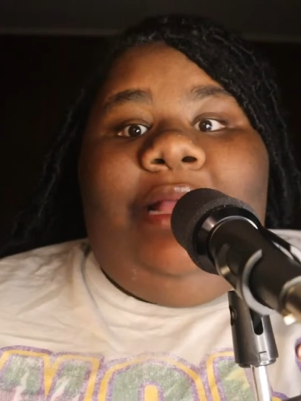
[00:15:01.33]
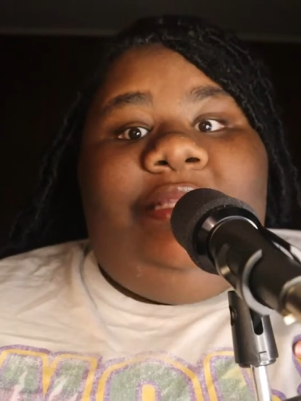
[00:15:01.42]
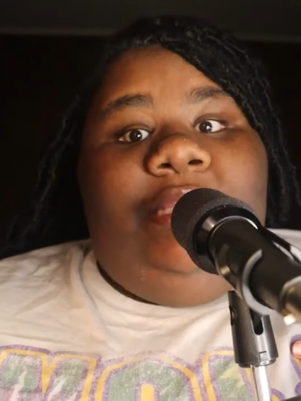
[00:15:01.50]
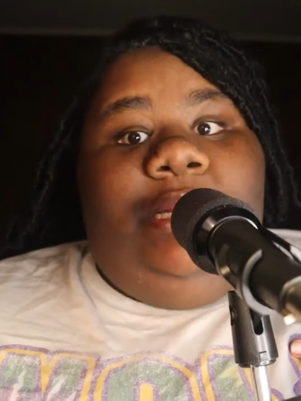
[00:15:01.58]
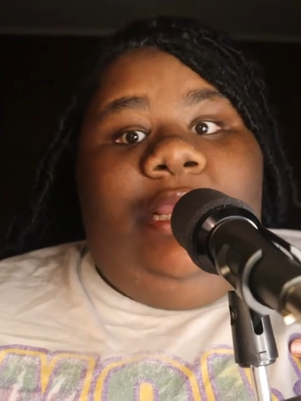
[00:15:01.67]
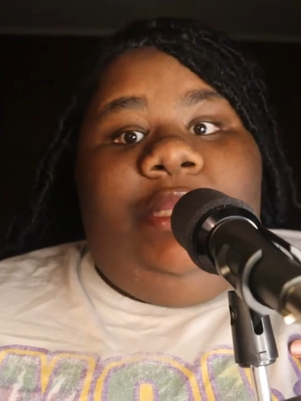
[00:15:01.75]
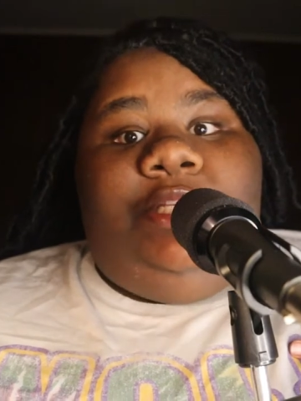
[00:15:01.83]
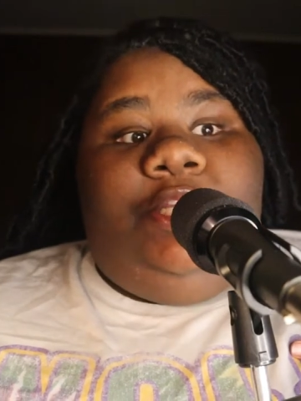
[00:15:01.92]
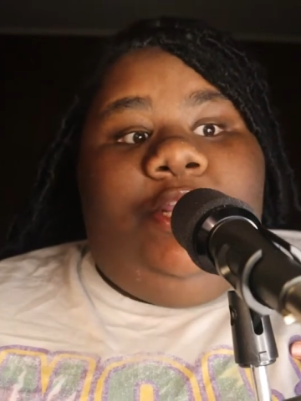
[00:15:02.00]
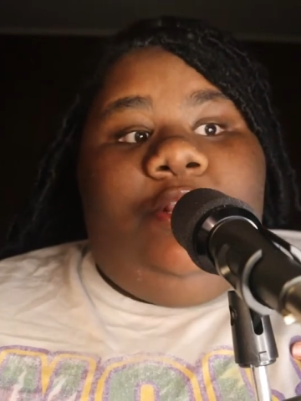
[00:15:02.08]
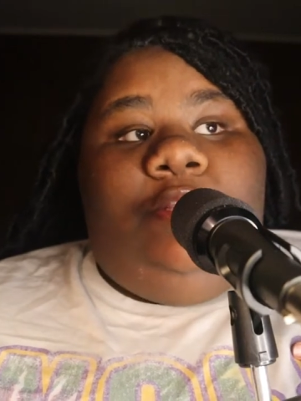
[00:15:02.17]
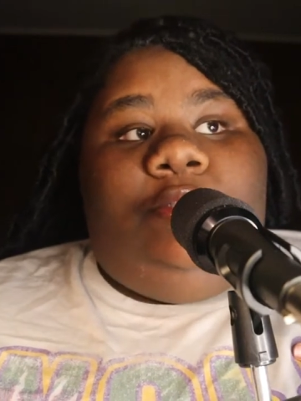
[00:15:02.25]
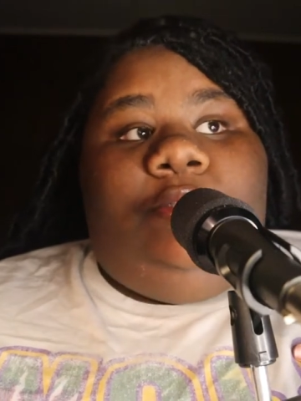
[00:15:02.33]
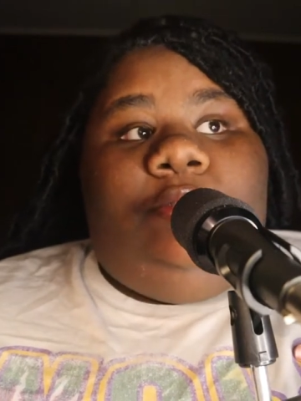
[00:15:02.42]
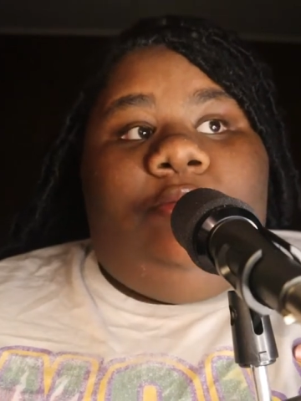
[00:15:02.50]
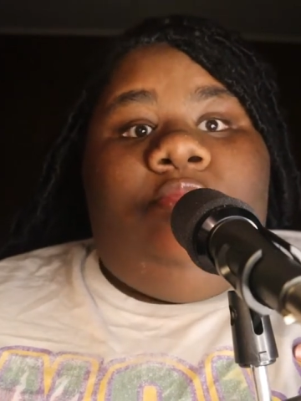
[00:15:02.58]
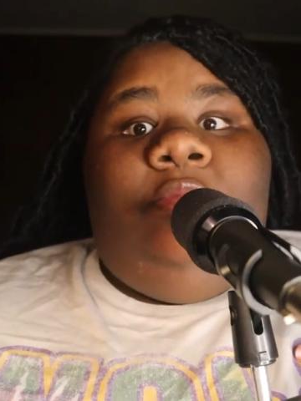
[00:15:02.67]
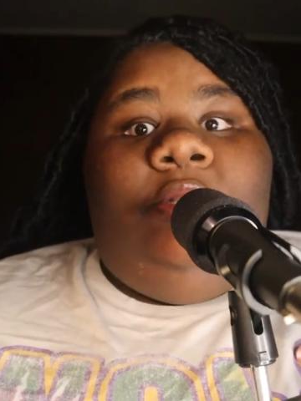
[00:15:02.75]
my teenage
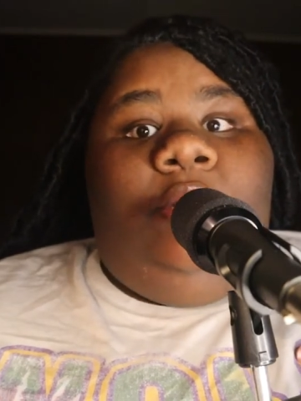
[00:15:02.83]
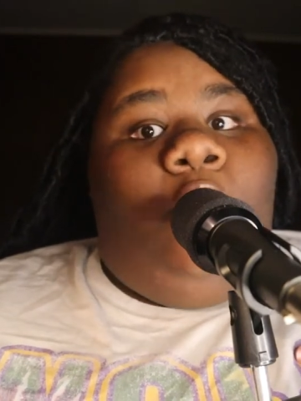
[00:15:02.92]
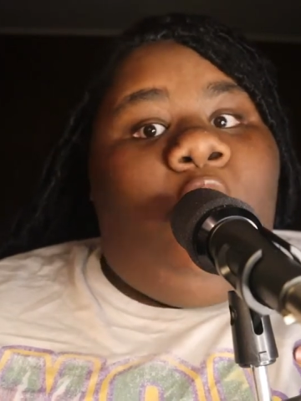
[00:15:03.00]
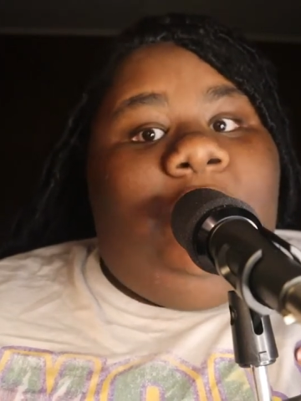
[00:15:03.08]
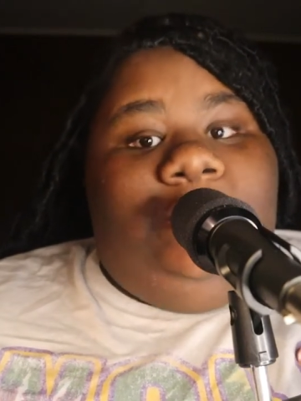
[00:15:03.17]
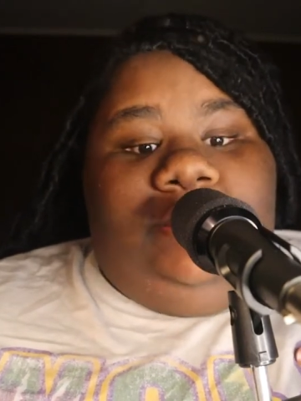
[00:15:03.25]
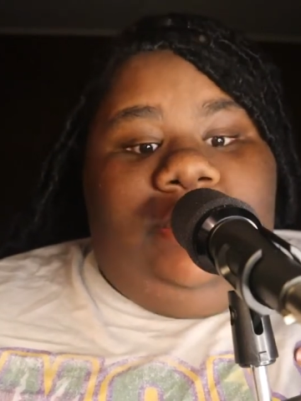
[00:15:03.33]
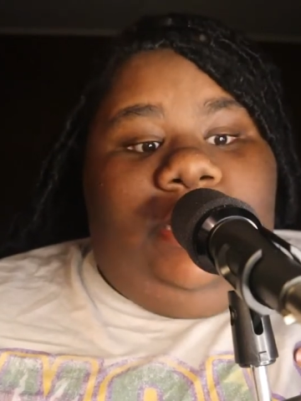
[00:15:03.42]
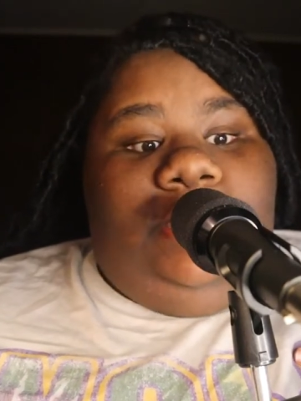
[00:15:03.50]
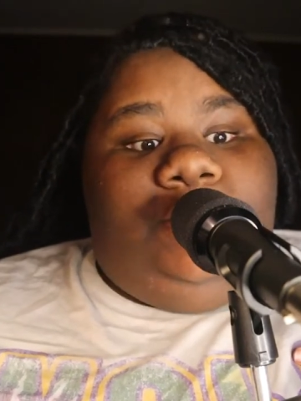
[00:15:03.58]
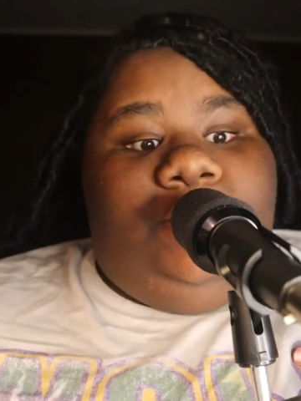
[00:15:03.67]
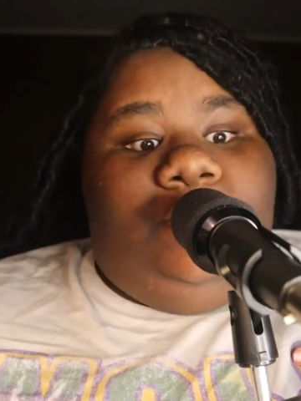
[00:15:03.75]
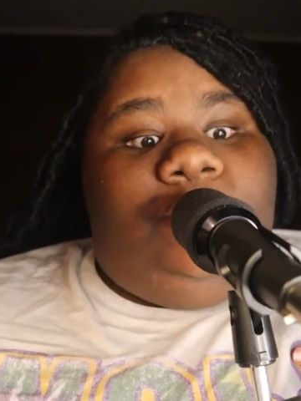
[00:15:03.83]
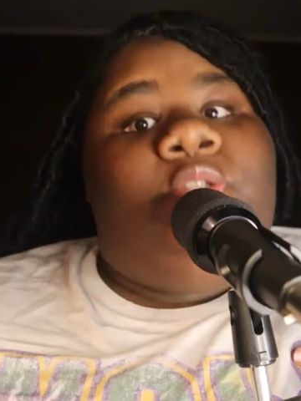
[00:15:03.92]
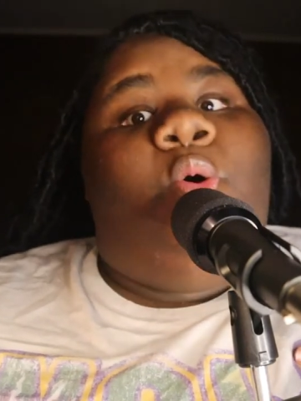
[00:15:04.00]
years, early teenage years.